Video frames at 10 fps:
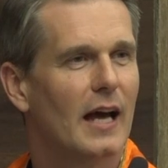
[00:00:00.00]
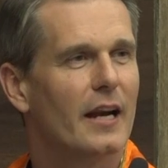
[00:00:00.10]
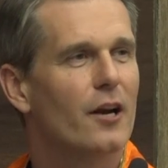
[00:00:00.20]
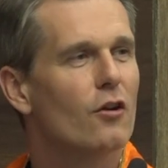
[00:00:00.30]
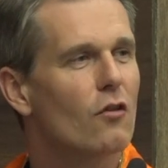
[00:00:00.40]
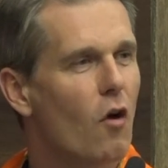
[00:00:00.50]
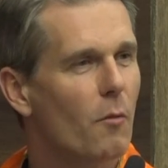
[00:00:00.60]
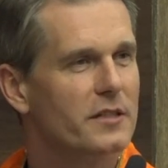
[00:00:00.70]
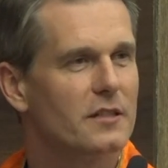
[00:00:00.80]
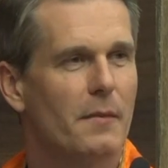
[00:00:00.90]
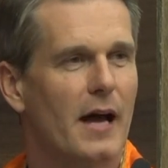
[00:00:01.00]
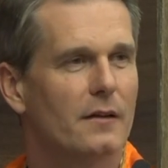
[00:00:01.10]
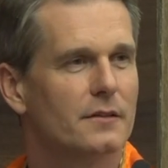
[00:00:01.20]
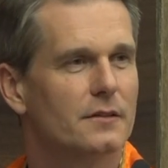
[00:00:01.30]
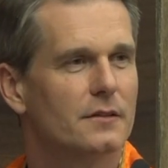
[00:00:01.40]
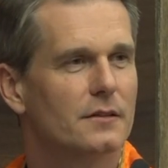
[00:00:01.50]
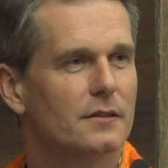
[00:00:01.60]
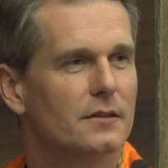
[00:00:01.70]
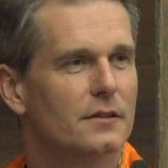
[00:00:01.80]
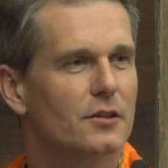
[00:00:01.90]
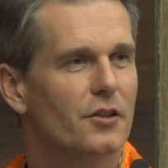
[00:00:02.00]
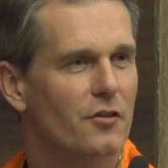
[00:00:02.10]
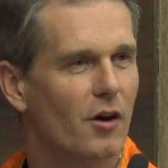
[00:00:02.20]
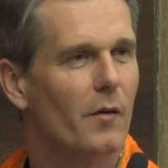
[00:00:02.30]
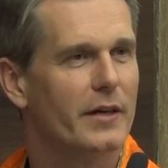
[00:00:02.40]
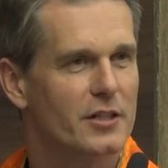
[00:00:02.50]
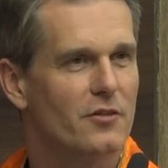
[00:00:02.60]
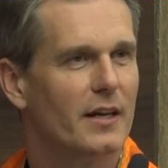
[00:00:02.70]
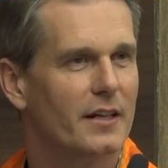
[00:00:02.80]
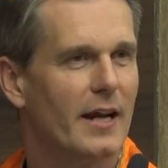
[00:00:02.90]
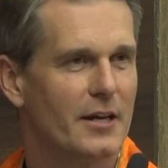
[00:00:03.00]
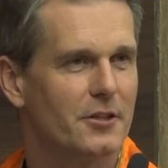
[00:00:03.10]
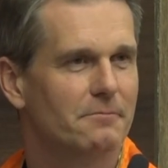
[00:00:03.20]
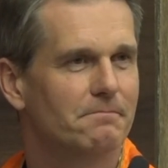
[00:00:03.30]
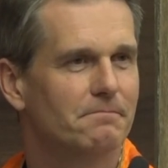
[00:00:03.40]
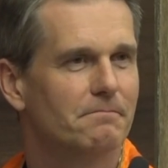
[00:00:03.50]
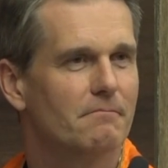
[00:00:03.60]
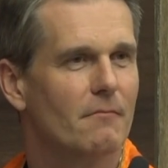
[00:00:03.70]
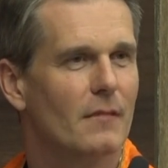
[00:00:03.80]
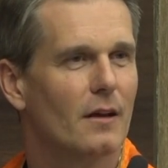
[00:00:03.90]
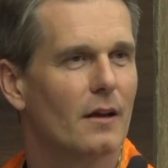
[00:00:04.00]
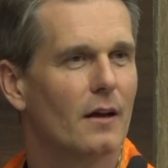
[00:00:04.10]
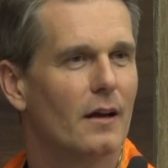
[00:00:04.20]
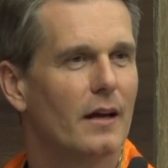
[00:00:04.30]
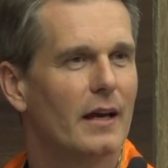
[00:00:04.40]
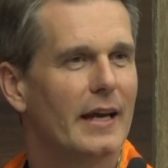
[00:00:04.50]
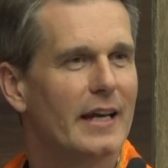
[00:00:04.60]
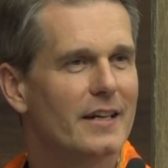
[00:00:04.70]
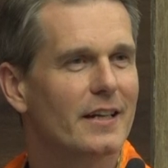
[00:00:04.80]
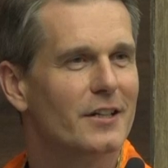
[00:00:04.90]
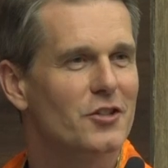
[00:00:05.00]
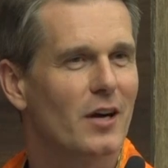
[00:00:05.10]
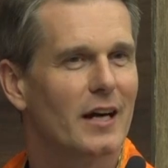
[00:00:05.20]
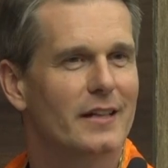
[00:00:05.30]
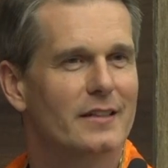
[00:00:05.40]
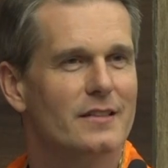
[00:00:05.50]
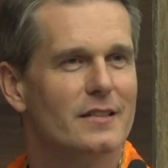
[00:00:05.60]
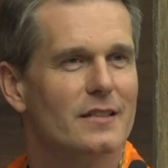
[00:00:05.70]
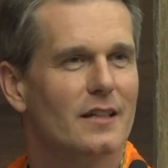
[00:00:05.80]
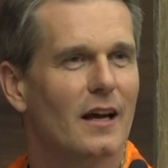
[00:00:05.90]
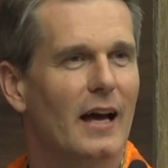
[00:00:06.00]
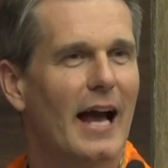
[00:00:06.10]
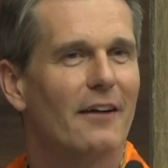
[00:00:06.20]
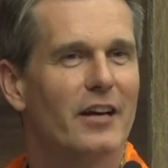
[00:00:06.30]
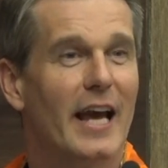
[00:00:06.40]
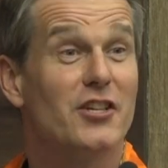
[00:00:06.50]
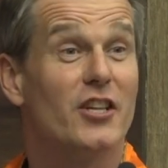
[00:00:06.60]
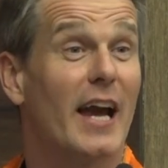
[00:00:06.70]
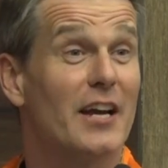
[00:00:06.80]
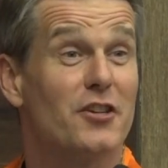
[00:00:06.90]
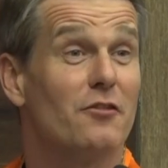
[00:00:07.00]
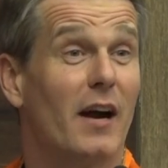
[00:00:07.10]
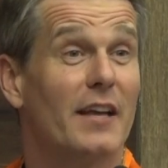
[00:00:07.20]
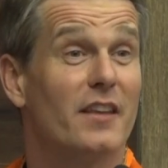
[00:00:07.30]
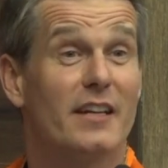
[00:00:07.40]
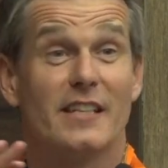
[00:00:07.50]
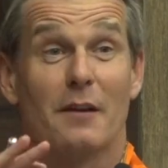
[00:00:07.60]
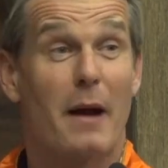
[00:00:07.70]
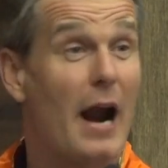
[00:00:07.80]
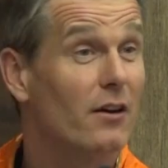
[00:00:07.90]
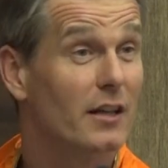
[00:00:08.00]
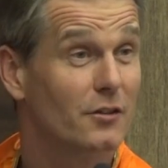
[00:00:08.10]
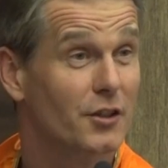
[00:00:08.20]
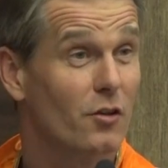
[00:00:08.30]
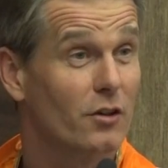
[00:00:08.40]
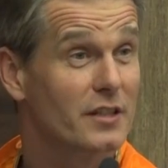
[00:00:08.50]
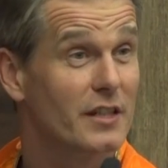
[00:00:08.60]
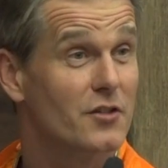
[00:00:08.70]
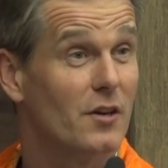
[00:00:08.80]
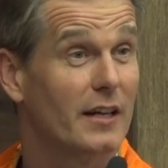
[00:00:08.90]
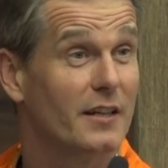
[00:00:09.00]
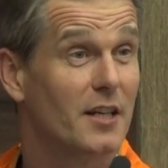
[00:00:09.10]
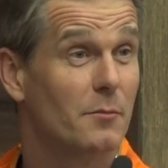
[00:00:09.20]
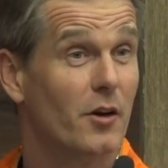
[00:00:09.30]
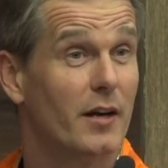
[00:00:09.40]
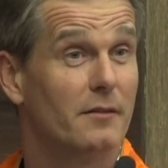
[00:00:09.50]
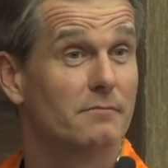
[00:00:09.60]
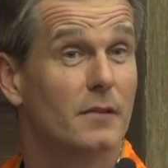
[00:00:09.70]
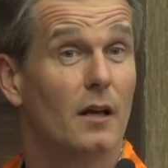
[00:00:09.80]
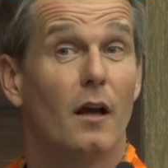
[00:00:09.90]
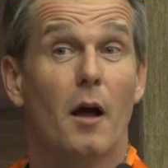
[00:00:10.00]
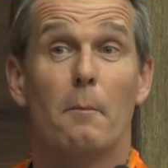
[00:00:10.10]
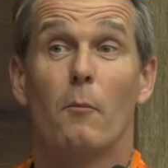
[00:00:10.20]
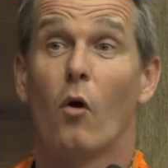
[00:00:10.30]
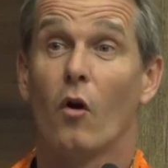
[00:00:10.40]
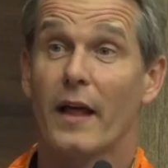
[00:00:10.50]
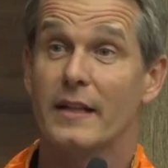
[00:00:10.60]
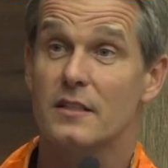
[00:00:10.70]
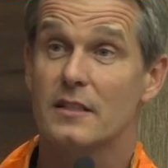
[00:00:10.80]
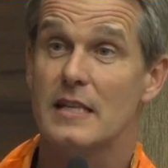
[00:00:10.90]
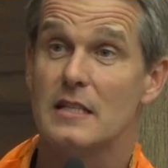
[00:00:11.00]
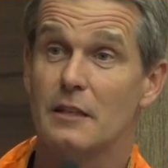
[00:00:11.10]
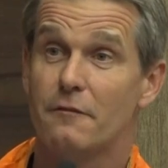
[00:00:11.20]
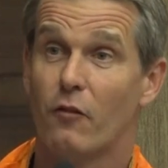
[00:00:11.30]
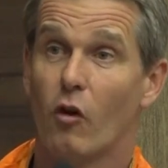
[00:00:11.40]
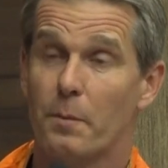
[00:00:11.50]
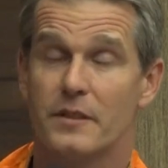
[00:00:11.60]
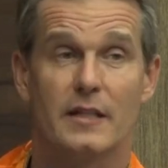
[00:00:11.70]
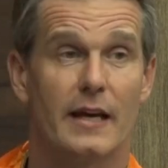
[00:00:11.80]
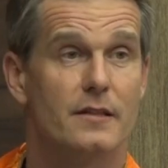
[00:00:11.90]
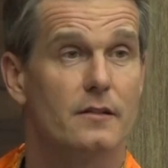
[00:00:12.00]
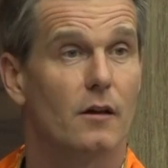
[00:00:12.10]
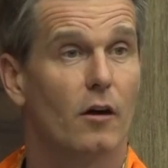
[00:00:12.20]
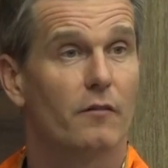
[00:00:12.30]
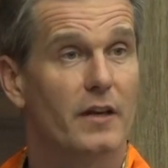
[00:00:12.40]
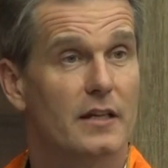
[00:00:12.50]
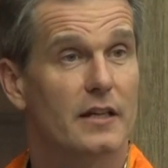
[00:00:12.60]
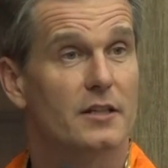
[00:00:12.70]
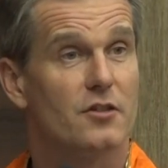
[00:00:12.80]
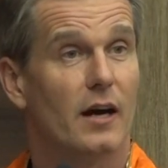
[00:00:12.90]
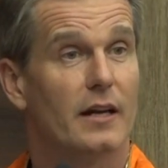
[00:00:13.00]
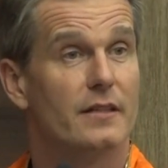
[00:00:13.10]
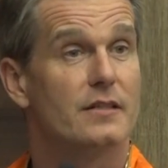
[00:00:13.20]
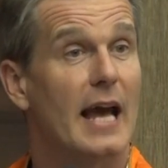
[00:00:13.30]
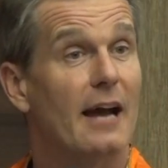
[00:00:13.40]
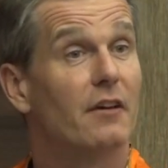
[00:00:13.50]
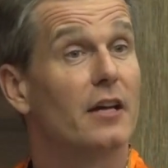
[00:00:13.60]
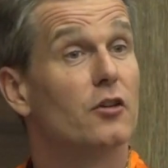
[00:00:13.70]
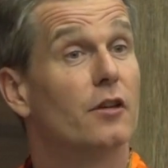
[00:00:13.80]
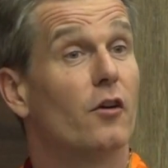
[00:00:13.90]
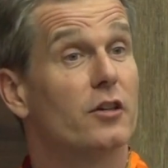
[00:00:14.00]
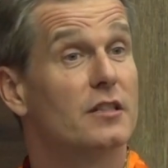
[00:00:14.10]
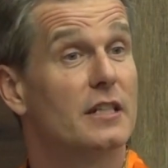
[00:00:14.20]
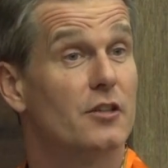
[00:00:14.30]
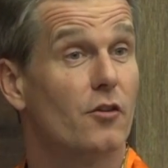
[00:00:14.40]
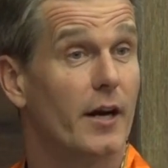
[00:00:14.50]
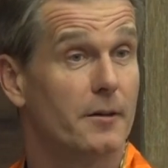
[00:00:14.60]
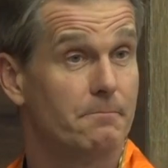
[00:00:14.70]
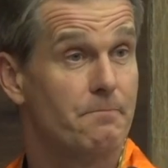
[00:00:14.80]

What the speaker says: an enormous amount to the growing Australian nation. Indian Australians have an education rate that is unparalleled across the Australian community. More than 64% of Indian Australians have a university degree.